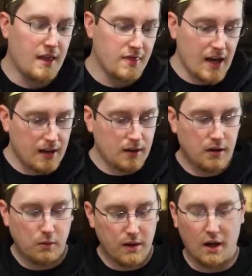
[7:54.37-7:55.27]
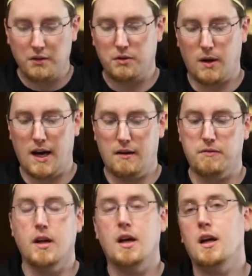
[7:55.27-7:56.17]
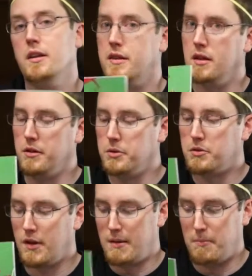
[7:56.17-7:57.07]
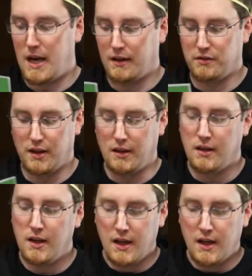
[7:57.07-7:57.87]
and then we also have the Loot Crate magazine.